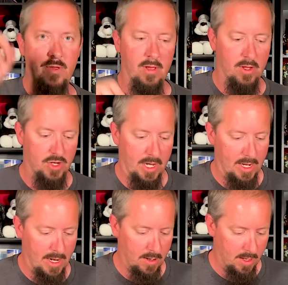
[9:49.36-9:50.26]
so you can check it
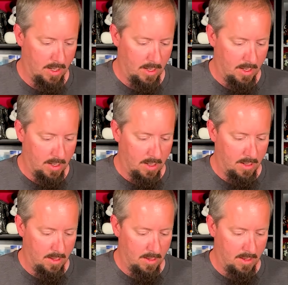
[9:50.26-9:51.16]
out.
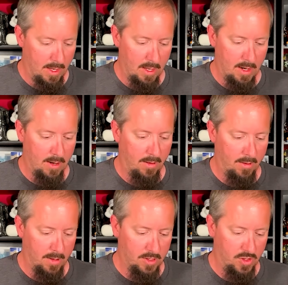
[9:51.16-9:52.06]
They are
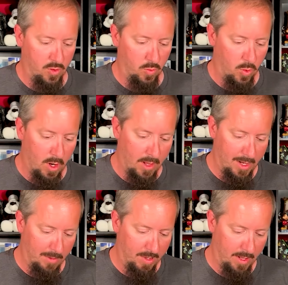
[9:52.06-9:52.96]
such
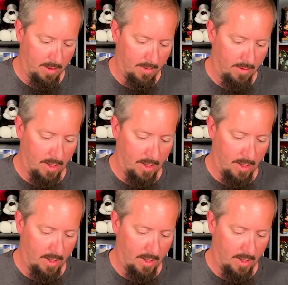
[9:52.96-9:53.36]
quality pins,